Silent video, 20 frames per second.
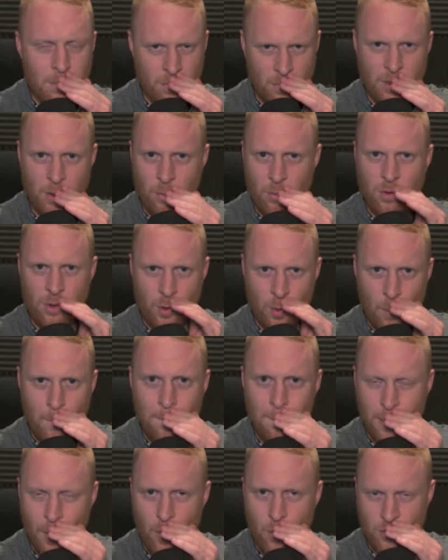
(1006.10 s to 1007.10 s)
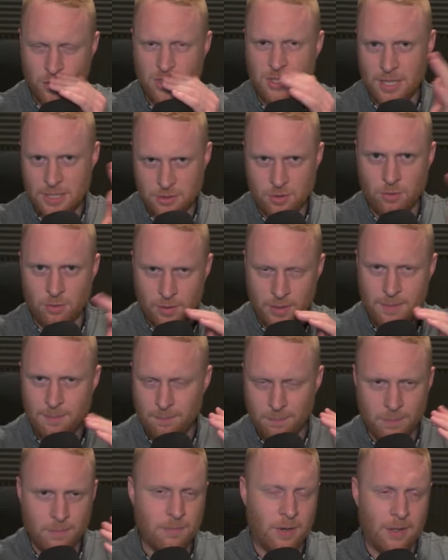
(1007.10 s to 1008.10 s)
know bots let's call it
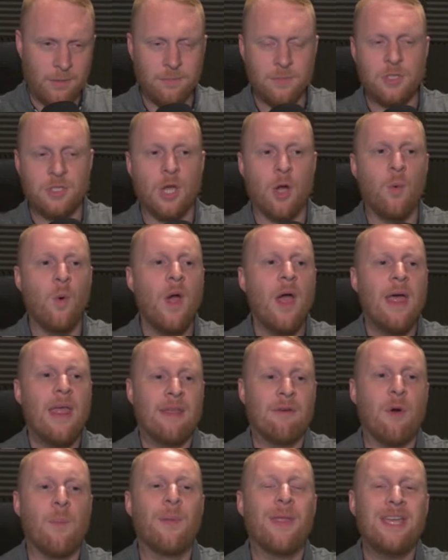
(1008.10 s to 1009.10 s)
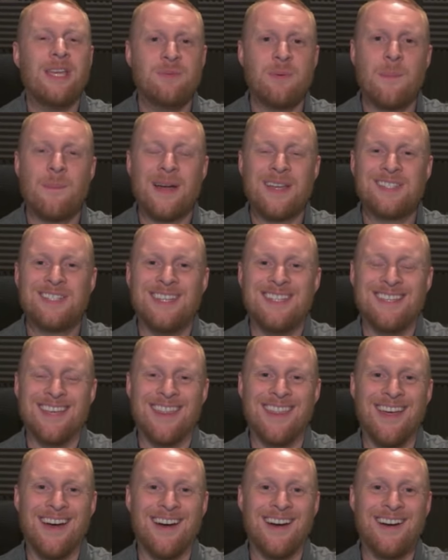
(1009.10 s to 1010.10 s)
right so there are placement matches
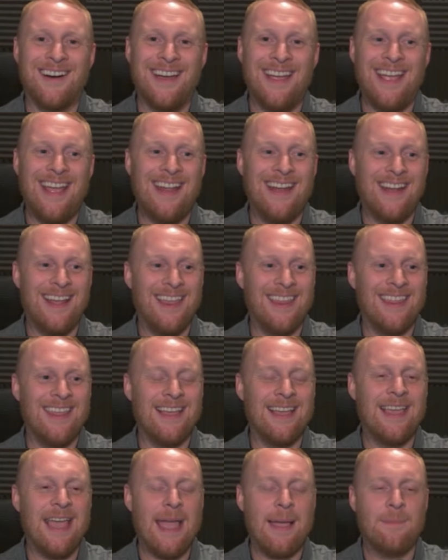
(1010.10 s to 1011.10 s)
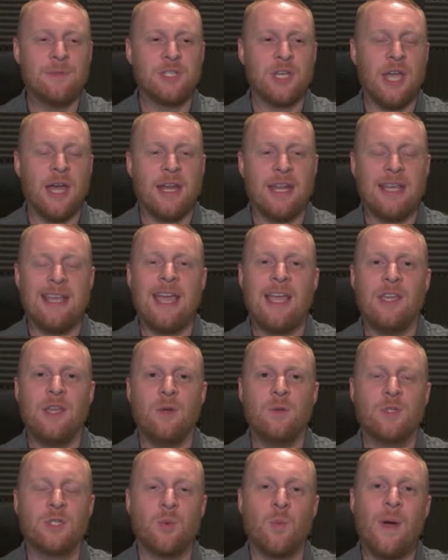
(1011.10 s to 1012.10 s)
that are in the game to kind of get
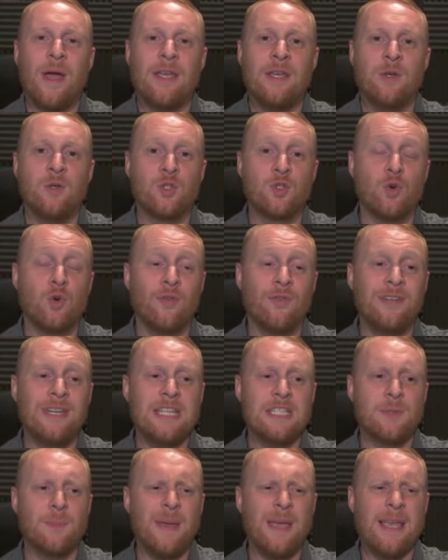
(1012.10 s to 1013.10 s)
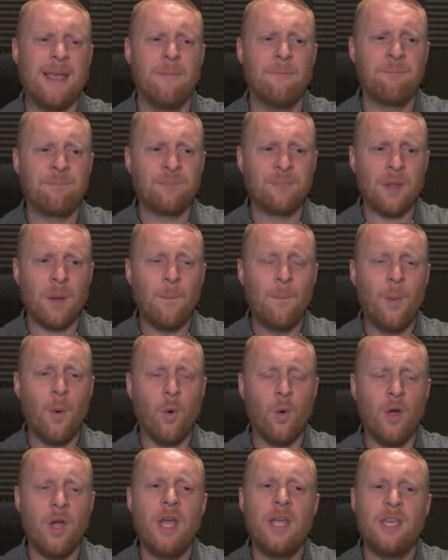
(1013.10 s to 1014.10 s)
you to where you sort of need to be
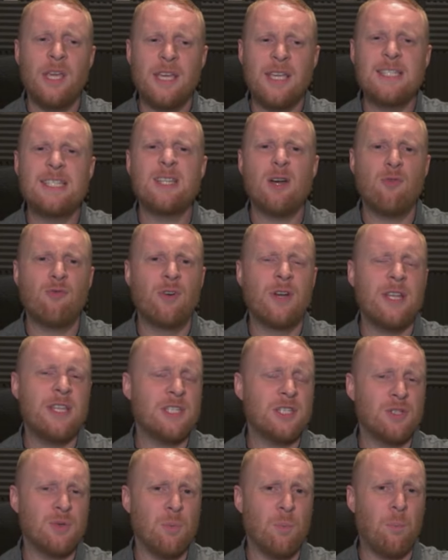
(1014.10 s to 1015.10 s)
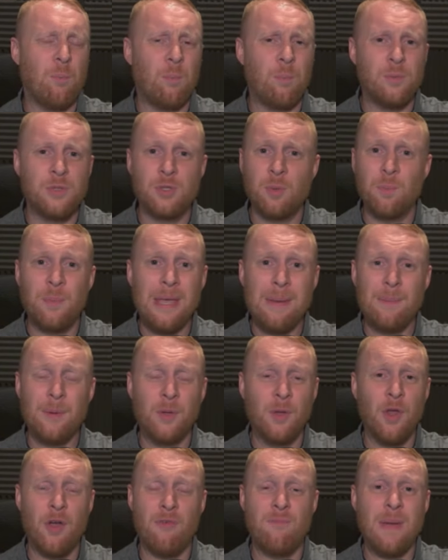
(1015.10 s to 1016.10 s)
but you can still run into some some
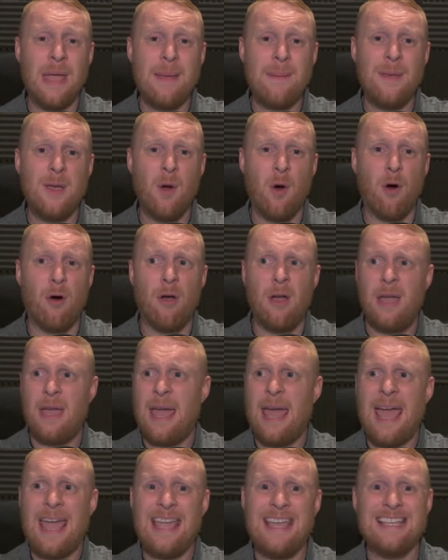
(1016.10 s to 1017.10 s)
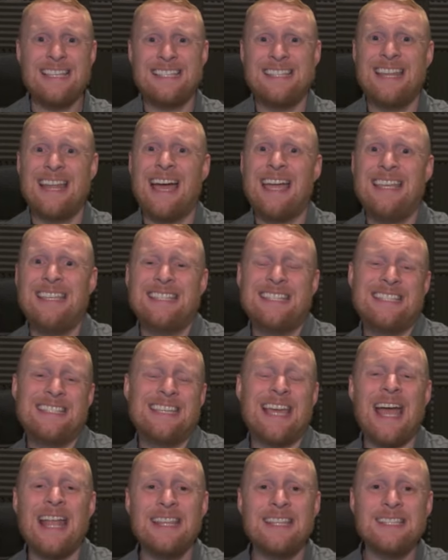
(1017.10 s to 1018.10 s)
people that have maybe got eights, nines,
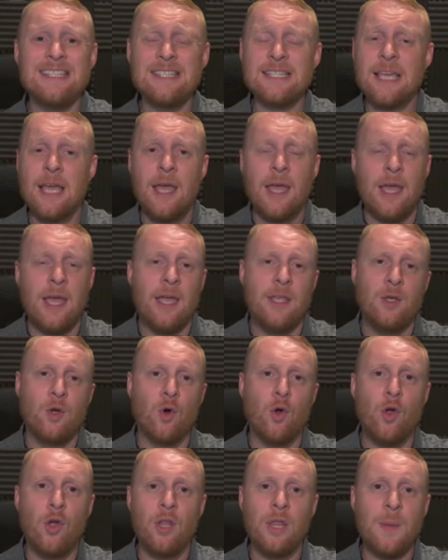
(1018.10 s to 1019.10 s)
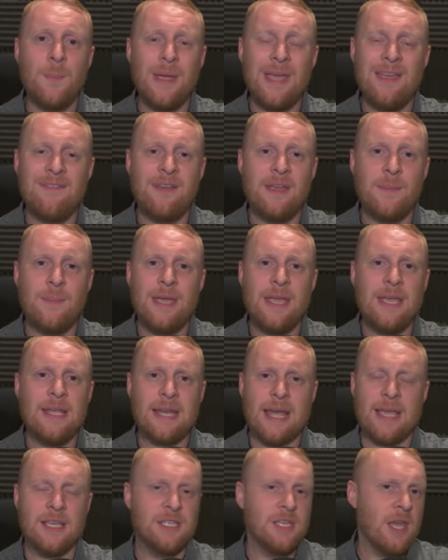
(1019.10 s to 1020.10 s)
tens in your early PvP
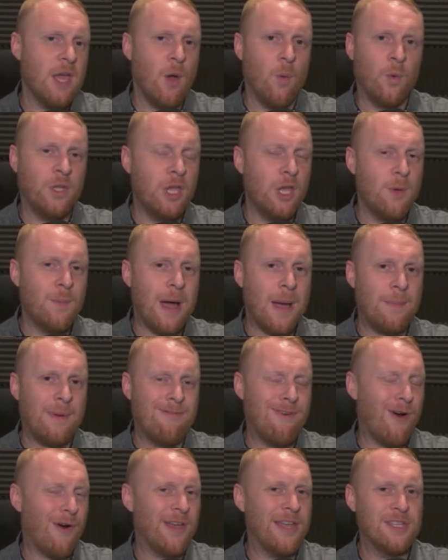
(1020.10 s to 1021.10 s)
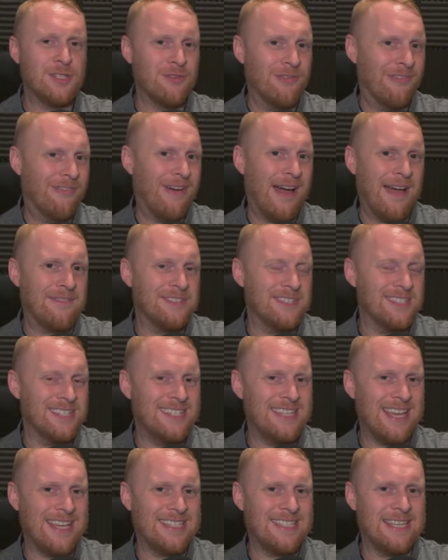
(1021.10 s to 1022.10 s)
days when you might be rocking some fives and
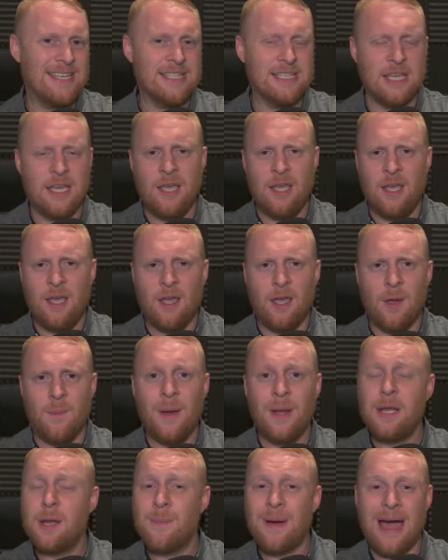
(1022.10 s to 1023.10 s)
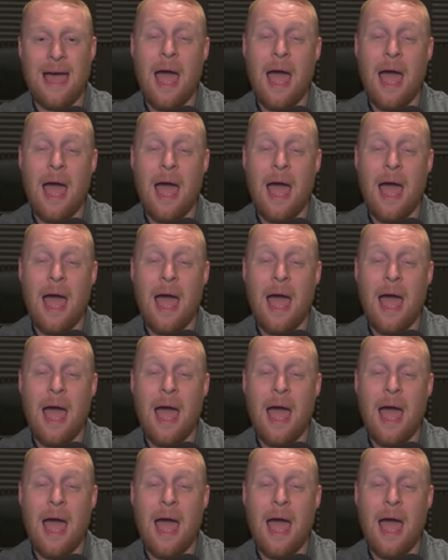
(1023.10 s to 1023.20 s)
sixes. Um, and no matter